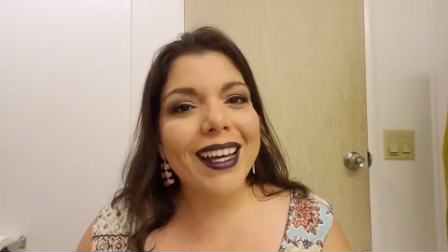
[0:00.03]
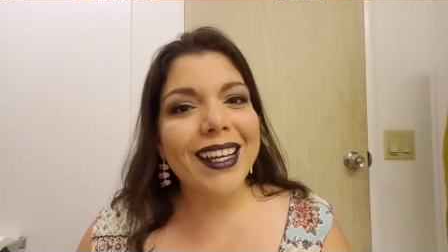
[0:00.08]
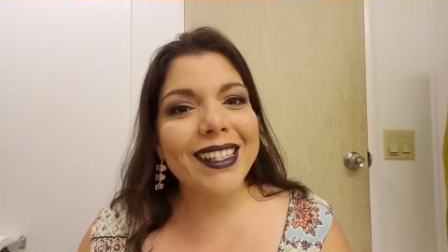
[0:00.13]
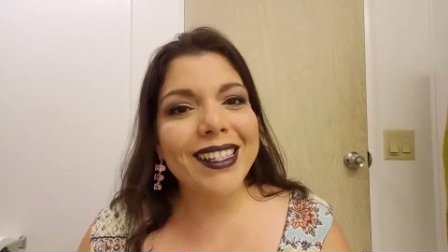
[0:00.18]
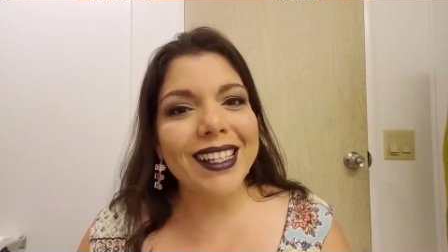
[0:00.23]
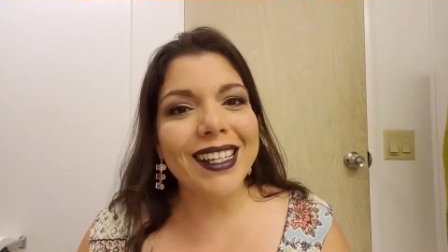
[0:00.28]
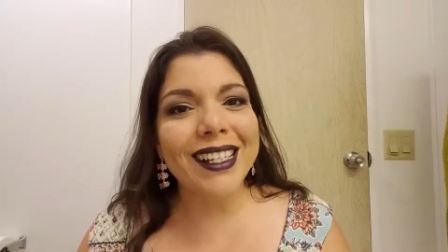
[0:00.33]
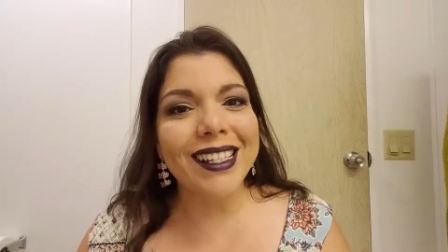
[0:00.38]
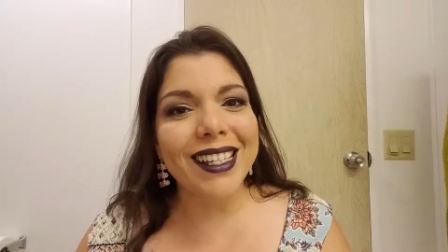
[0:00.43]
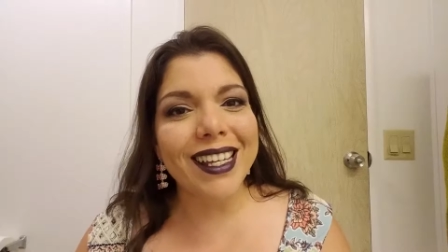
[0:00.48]

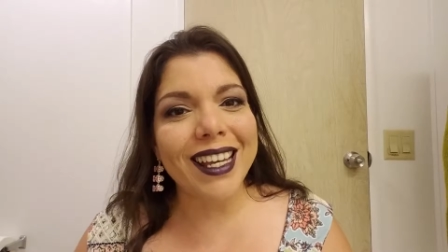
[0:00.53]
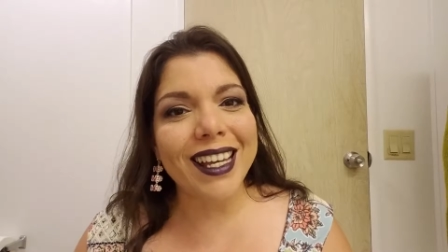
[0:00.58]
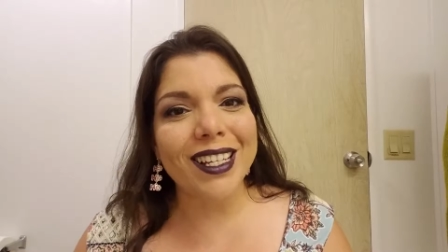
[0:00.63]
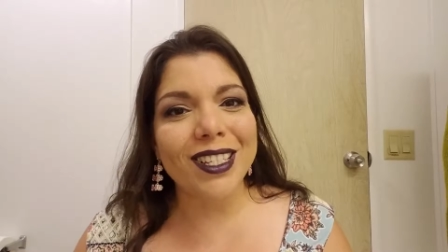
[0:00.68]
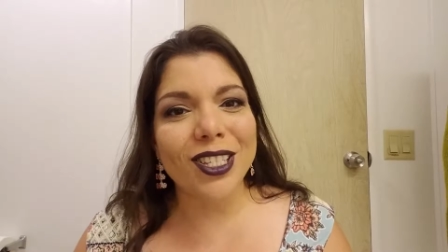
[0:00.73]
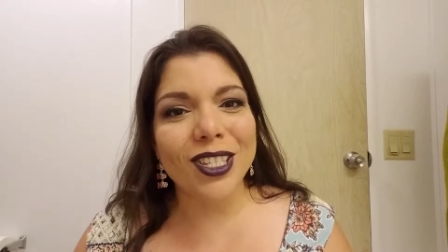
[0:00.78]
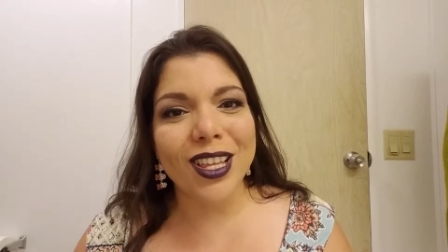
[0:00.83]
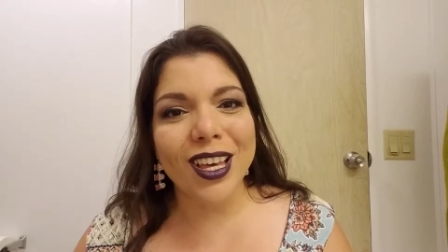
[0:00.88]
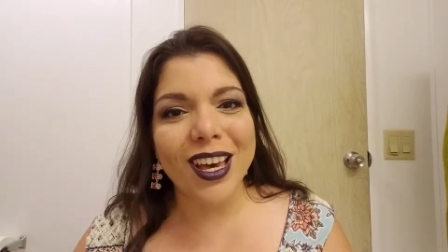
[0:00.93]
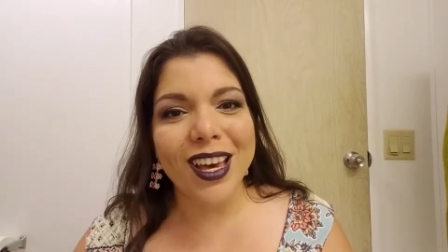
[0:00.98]
guys, it's
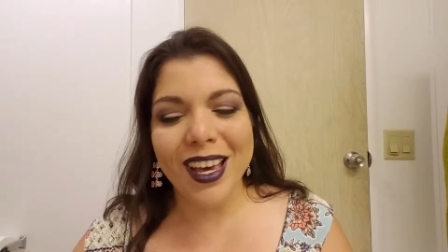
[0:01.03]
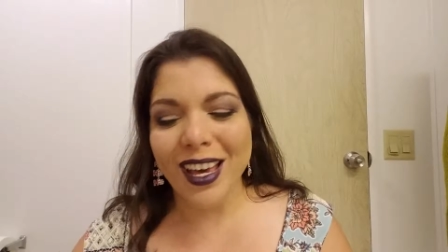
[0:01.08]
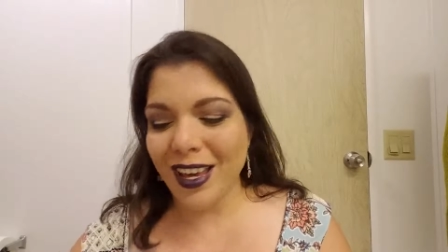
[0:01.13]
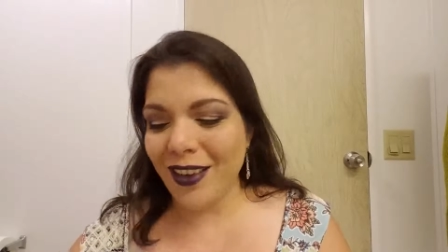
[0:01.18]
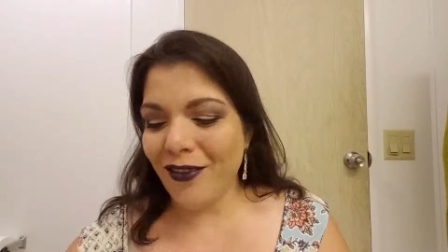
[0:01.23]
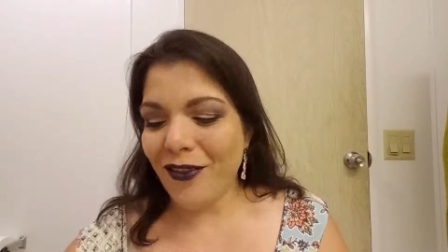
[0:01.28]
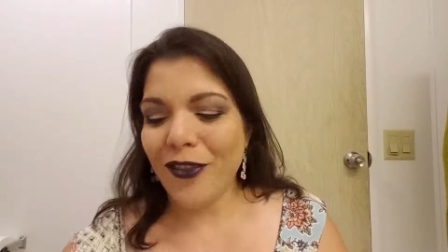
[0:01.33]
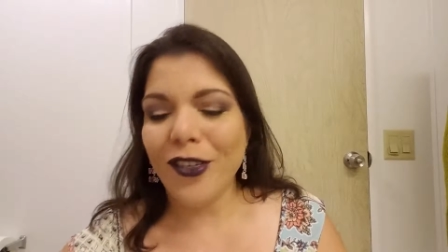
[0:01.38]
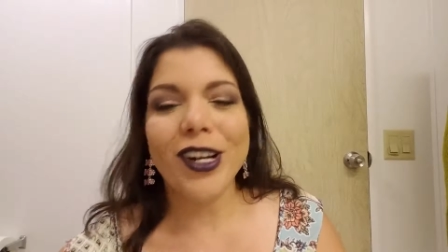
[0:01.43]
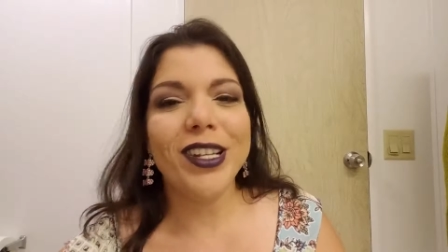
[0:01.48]
Angela,
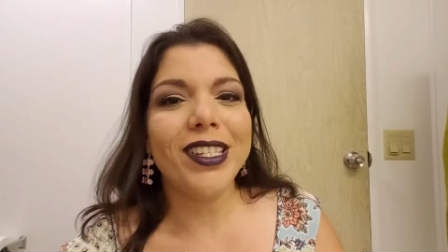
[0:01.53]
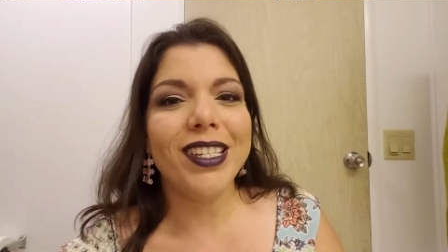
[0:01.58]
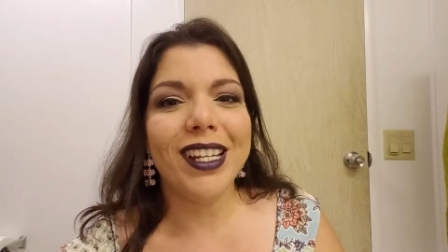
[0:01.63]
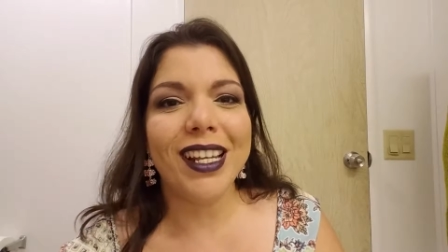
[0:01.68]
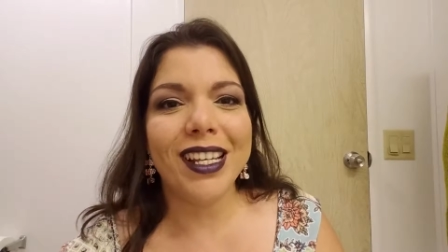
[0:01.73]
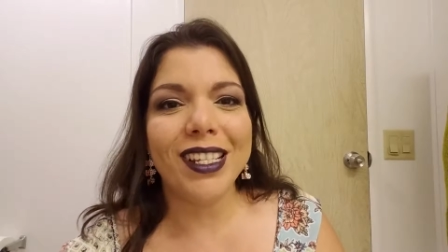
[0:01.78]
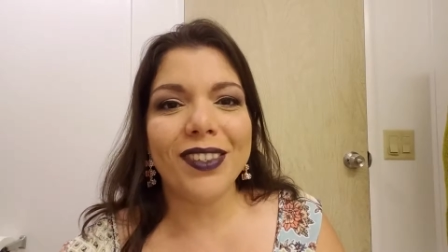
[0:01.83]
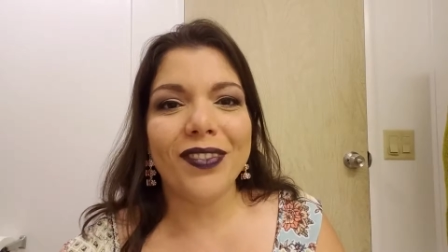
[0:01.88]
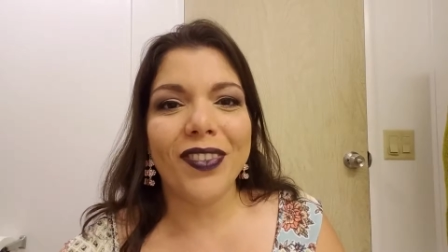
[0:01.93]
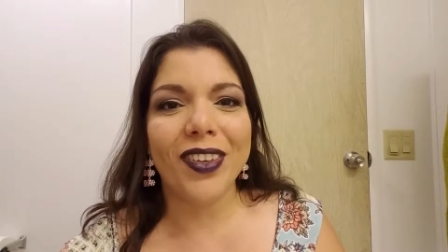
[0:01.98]
and for
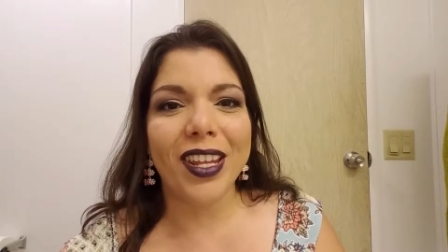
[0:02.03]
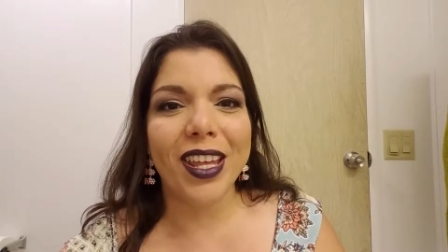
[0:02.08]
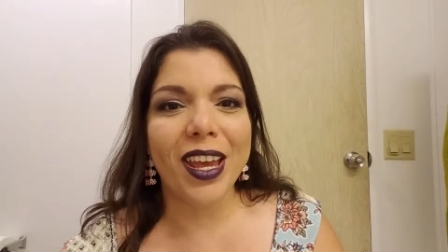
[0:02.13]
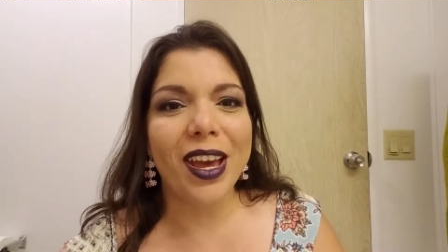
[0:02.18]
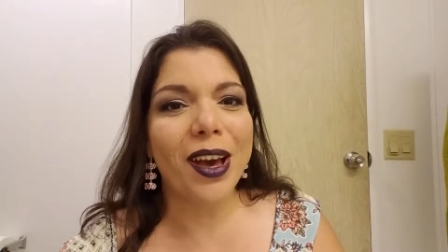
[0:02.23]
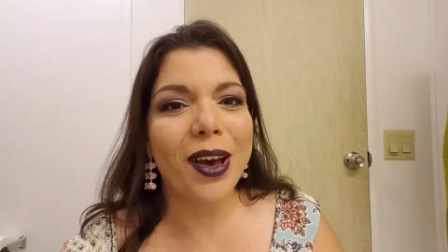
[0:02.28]
today's video,